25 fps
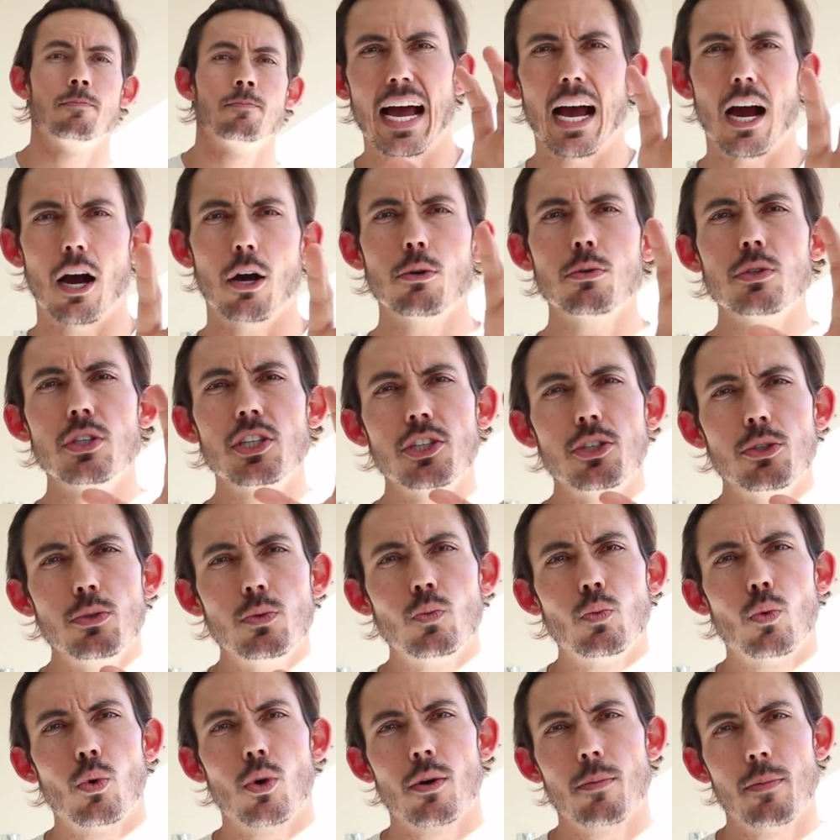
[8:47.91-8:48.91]
How do you
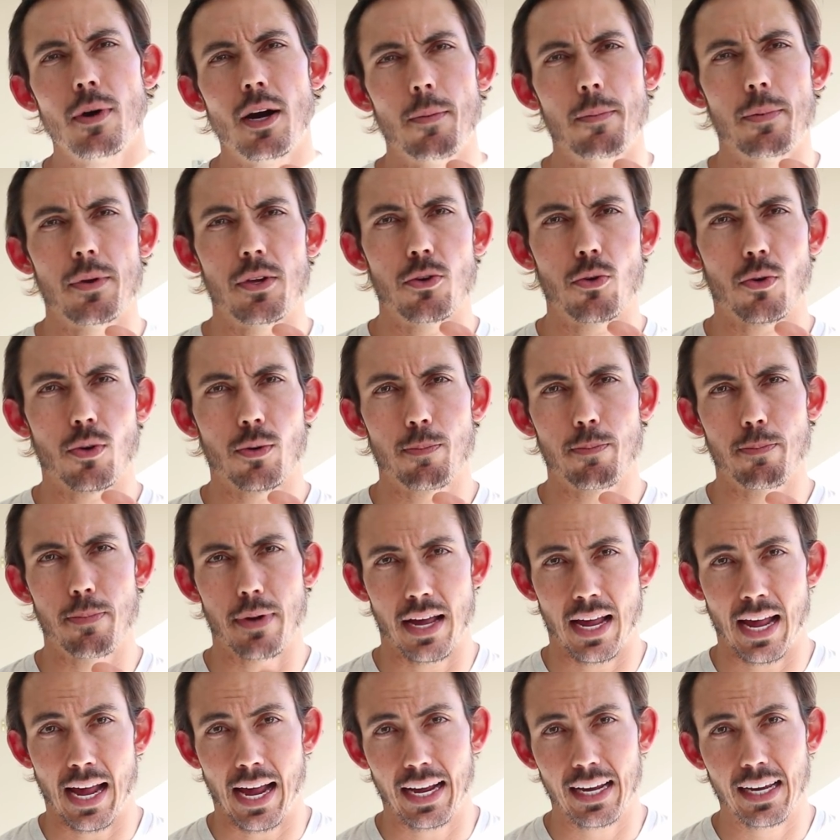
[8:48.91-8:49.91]
warm up your
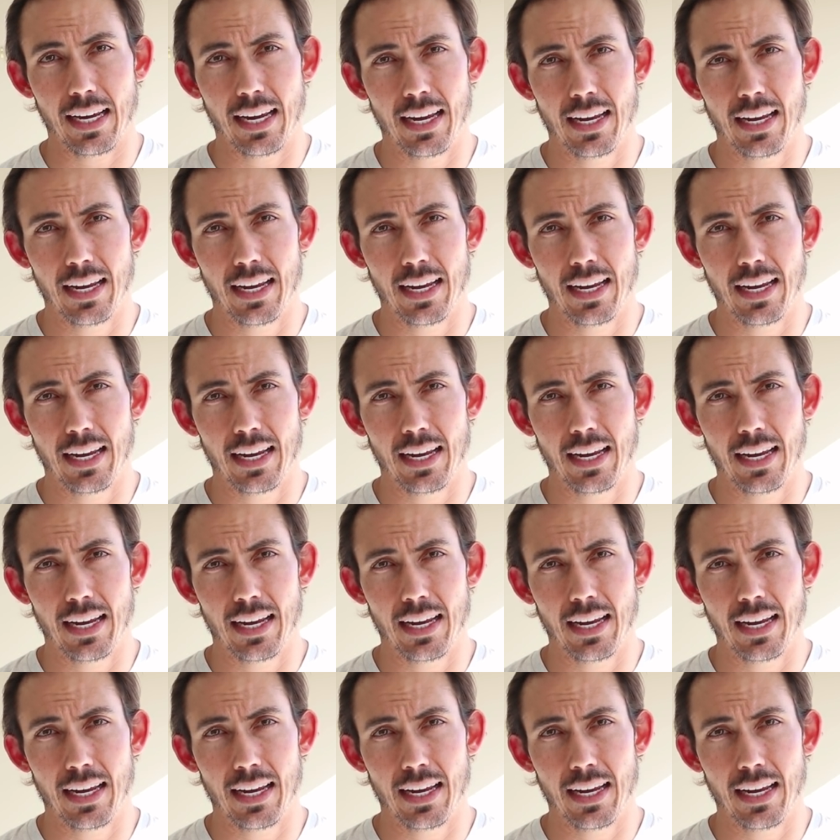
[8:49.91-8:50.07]
back